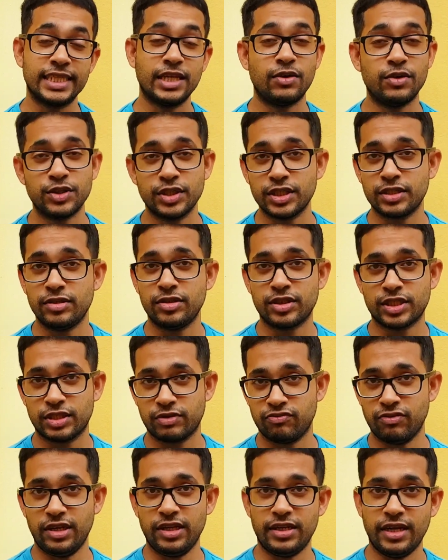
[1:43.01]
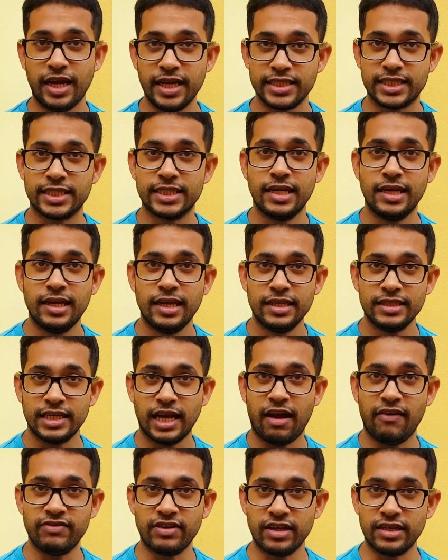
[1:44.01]
And also it looks really nice to
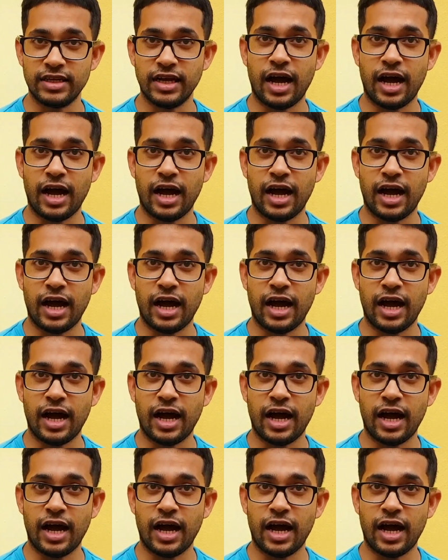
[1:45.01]
have that